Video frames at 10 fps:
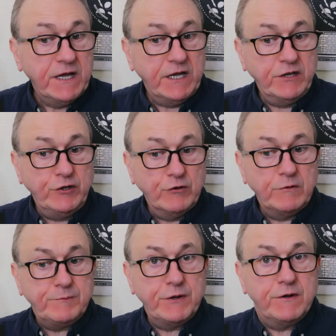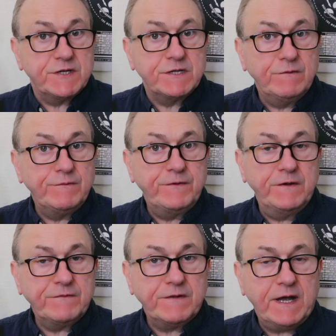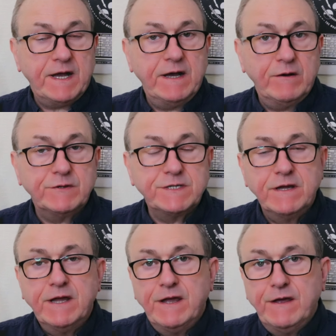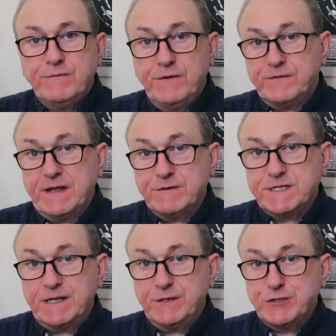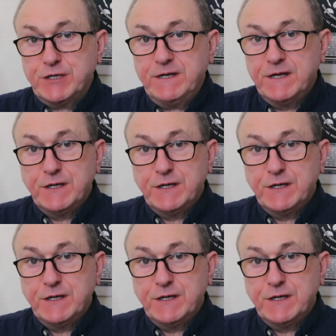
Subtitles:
in your personal fifth house. Fifth house energy